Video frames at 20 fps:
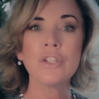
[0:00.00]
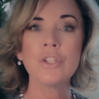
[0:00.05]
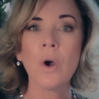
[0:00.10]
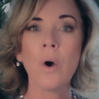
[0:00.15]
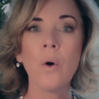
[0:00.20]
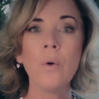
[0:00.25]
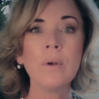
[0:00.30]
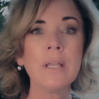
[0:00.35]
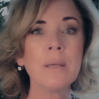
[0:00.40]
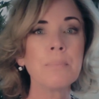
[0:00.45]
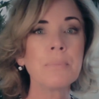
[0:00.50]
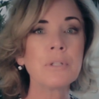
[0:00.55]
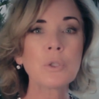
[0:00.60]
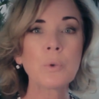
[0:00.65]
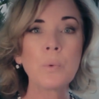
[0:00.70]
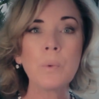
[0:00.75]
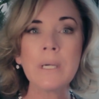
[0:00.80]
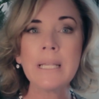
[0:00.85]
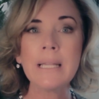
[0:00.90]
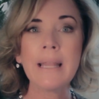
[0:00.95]
Don't in
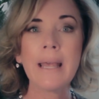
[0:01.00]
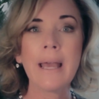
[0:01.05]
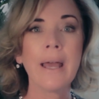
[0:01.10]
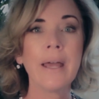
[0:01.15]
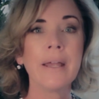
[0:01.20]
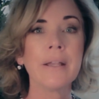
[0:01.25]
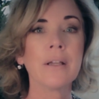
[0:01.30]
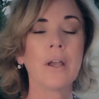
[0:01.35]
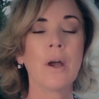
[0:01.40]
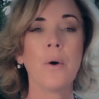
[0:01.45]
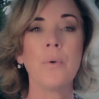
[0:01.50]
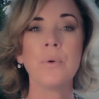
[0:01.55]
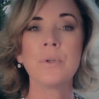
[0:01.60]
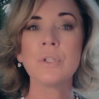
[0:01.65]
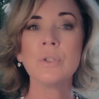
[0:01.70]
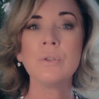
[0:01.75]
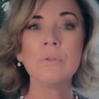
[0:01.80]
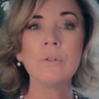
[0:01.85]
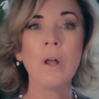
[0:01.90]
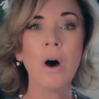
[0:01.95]
between that go
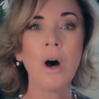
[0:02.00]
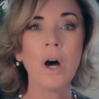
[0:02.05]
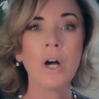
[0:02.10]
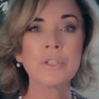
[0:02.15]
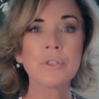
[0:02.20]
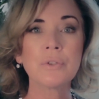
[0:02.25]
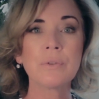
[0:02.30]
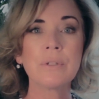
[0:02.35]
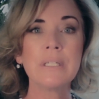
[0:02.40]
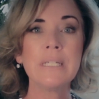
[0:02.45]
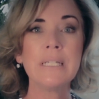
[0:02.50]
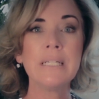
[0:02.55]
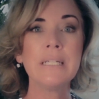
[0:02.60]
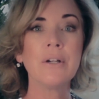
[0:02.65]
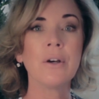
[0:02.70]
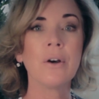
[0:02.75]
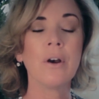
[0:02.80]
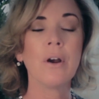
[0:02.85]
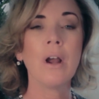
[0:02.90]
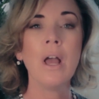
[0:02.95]
and do laundry
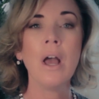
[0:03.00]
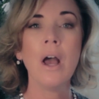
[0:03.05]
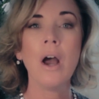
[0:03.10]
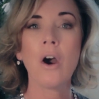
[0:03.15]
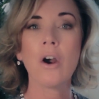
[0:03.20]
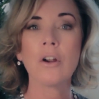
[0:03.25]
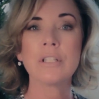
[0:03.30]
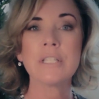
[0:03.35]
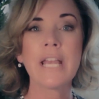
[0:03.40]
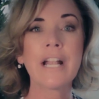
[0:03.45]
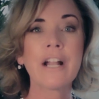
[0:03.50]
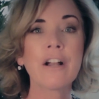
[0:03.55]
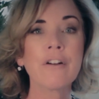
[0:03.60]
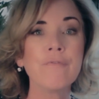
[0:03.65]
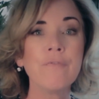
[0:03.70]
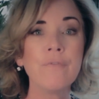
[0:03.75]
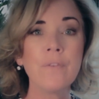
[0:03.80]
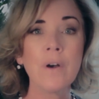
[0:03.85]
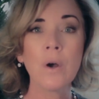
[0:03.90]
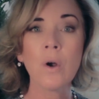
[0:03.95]
or take a
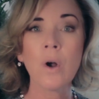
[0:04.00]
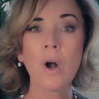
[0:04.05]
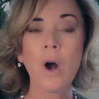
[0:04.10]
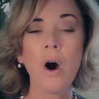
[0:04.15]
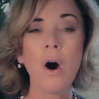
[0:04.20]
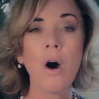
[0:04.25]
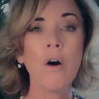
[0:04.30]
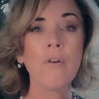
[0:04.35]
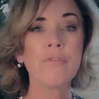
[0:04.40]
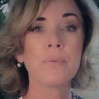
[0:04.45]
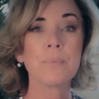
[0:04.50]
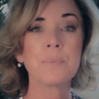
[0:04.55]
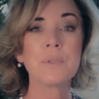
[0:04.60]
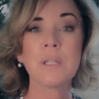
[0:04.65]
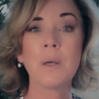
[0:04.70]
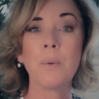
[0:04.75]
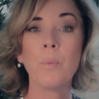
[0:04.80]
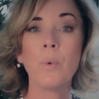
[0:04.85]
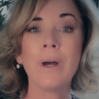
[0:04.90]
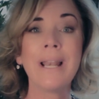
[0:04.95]
phone call from
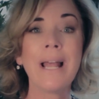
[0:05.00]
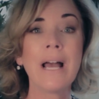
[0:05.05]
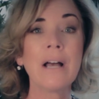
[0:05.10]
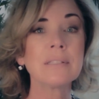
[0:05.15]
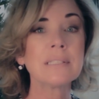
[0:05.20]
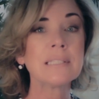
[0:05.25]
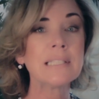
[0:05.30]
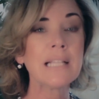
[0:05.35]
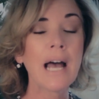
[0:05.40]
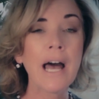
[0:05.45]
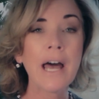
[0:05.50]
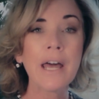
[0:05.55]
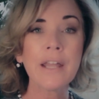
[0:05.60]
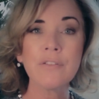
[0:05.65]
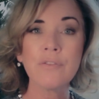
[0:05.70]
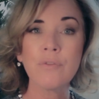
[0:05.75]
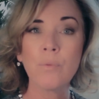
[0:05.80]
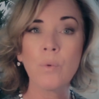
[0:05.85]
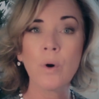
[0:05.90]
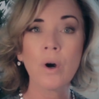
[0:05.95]
someone outside
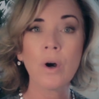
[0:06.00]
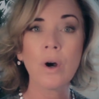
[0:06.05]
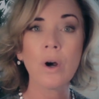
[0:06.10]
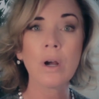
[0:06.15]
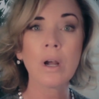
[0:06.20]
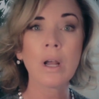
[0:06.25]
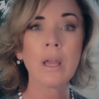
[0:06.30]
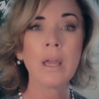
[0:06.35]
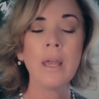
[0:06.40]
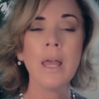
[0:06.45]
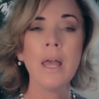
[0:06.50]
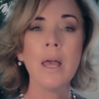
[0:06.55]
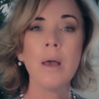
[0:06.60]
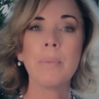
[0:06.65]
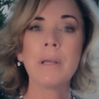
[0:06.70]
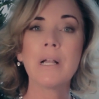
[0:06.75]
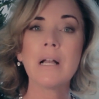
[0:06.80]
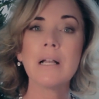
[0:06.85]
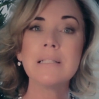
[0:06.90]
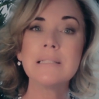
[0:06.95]
of work,
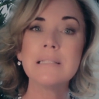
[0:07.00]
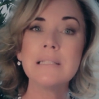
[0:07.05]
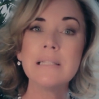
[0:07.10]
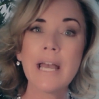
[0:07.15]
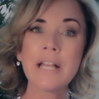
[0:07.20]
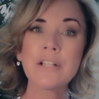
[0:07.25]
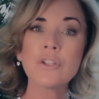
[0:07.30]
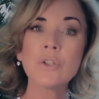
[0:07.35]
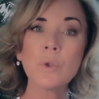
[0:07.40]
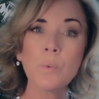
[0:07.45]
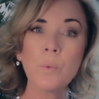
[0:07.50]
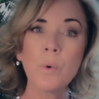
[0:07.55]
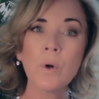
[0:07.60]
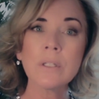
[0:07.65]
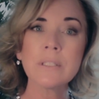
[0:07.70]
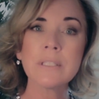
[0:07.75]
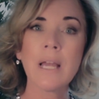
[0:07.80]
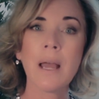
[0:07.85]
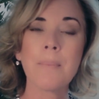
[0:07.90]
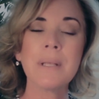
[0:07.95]
because that's your
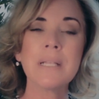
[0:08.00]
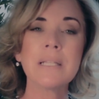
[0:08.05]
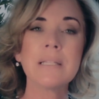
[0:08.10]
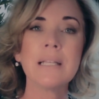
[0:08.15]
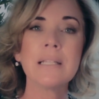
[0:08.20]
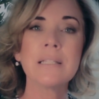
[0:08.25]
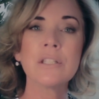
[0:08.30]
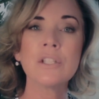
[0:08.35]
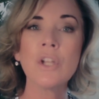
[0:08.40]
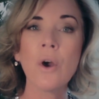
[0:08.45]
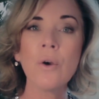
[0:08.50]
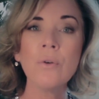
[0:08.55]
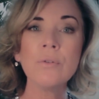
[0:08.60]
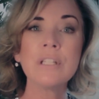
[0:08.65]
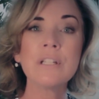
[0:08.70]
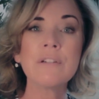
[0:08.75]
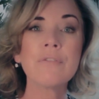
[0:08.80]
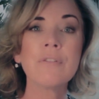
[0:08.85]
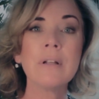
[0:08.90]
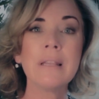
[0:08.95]
work time. It's no
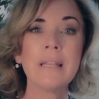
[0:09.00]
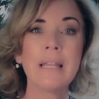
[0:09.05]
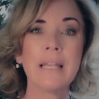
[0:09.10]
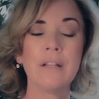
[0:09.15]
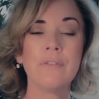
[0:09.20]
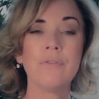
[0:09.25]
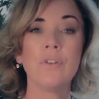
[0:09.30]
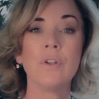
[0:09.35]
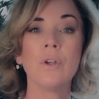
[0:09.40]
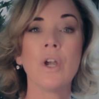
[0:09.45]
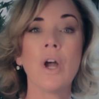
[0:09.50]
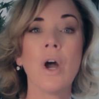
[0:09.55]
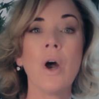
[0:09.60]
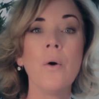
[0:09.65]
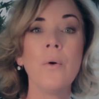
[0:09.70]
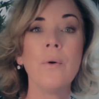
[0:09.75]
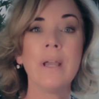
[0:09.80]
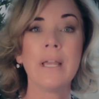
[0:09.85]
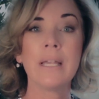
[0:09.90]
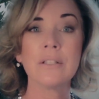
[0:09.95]
different than if you
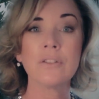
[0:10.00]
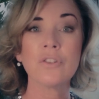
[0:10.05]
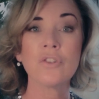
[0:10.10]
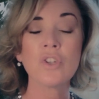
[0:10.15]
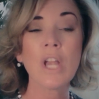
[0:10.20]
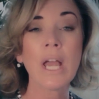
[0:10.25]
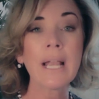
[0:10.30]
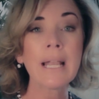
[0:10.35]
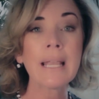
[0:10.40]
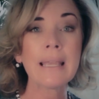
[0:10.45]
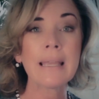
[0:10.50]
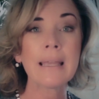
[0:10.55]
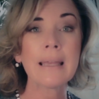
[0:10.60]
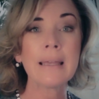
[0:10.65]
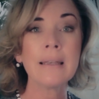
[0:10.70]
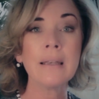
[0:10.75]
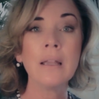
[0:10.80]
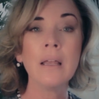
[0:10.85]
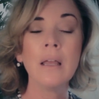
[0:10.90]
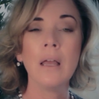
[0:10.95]
go and check
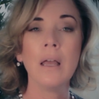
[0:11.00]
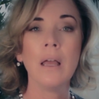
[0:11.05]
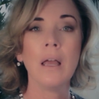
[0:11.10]
in